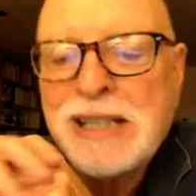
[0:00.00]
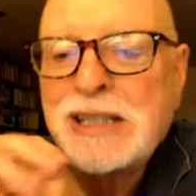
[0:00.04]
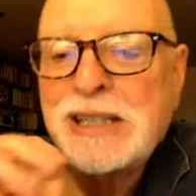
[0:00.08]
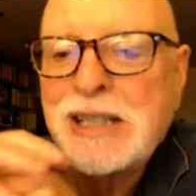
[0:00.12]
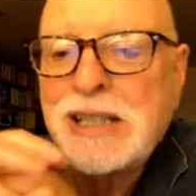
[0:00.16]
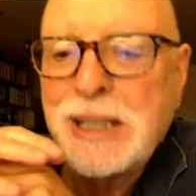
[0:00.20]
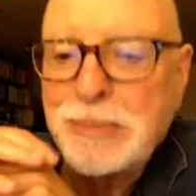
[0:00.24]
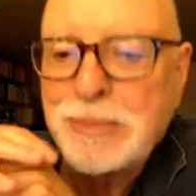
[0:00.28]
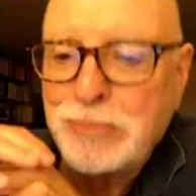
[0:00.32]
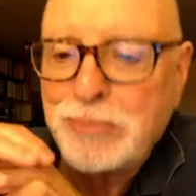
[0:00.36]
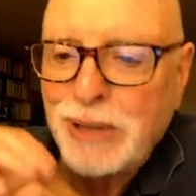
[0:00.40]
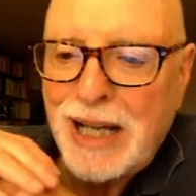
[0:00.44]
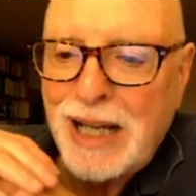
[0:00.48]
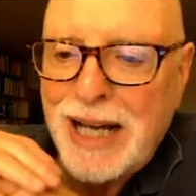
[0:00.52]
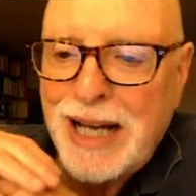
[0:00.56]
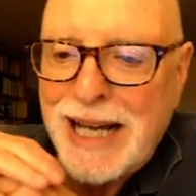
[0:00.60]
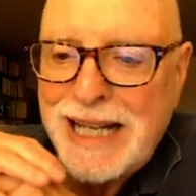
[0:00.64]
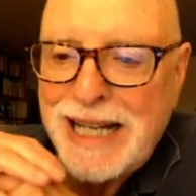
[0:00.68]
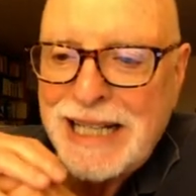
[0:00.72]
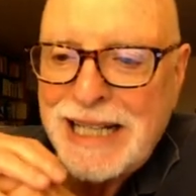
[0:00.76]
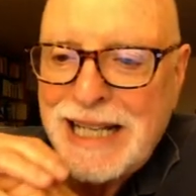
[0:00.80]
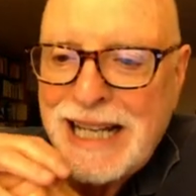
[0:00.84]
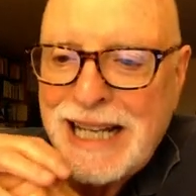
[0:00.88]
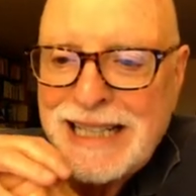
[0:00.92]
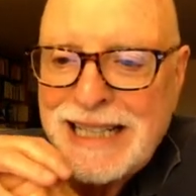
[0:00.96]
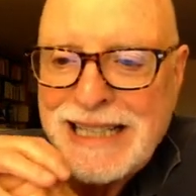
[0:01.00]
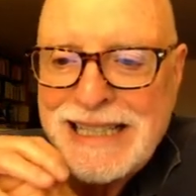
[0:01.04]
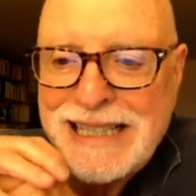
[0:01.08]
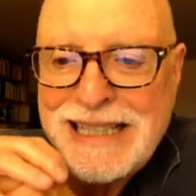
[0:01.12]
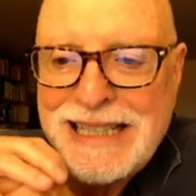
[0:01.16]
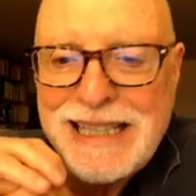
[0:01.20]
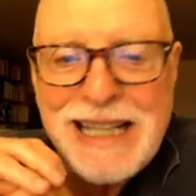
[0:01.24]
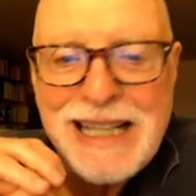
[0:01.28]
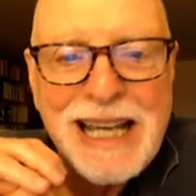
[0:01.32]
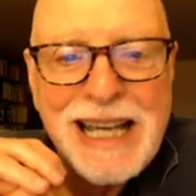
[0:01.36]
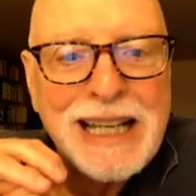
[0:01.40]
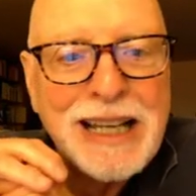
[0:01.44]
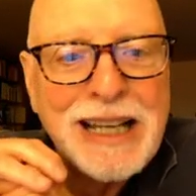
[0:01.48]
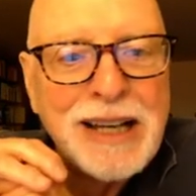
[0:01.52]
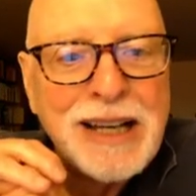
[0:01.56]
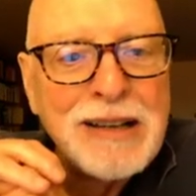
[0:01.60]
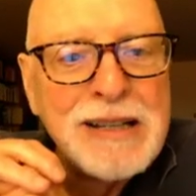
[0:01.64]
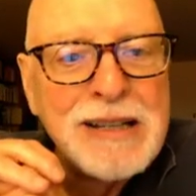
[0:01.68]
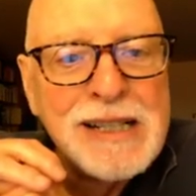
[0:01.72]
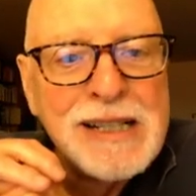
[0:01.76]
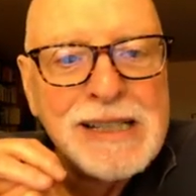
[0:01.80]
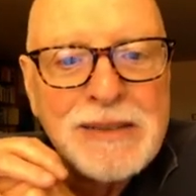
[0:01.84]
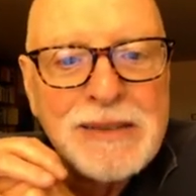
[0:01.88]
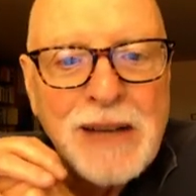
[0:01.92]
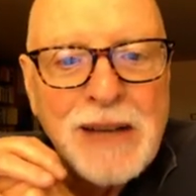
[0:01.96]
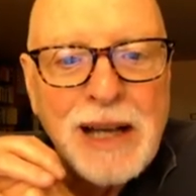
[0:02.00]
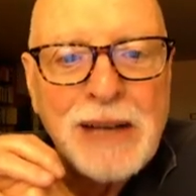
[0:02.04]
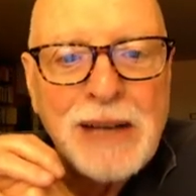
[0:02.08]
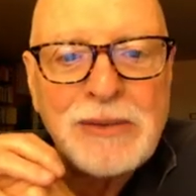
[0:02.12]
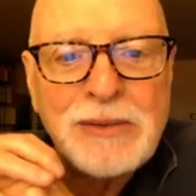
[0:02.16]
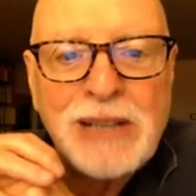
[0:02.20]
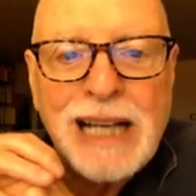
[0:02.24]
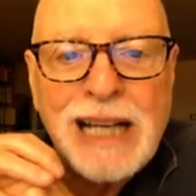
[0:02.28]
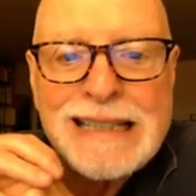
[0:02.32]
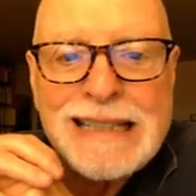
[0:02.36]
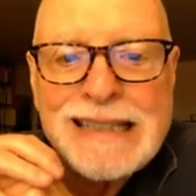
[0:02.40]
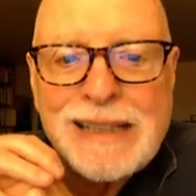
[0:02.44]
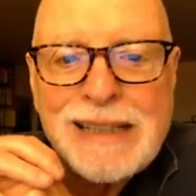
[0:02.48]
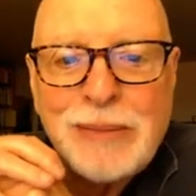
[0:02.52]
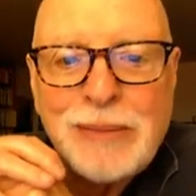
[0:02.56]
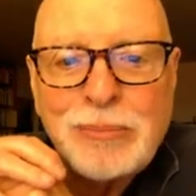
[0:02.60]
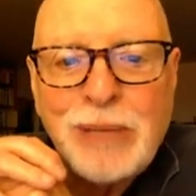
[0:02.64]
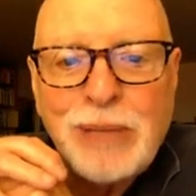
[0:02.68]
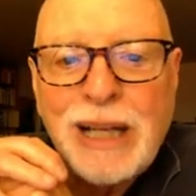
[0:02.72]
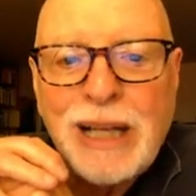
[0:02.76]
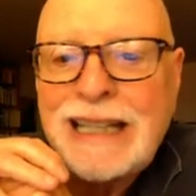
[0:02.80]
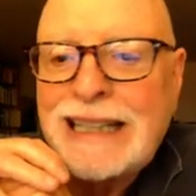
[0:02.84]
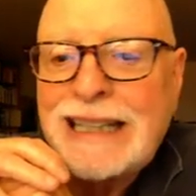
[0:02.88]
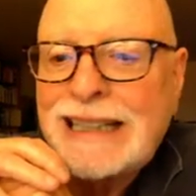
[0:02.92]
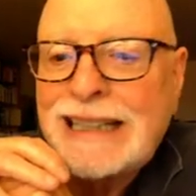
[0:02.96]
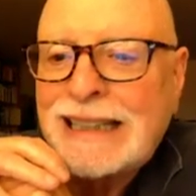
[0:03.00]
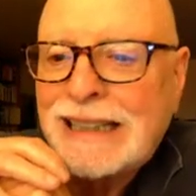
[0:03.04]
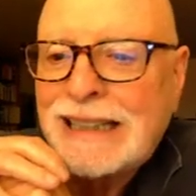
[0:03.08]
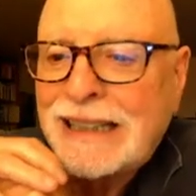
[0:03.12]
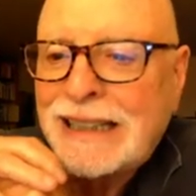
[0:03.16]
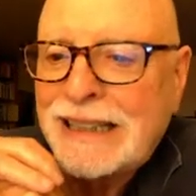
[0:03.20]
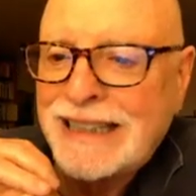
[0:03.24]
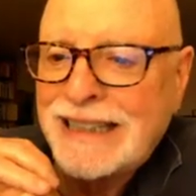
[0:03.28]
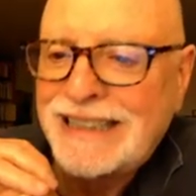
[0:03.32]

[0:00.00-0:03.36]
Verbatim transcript: tip line, and he's saying, uh, "I've got somebody uh,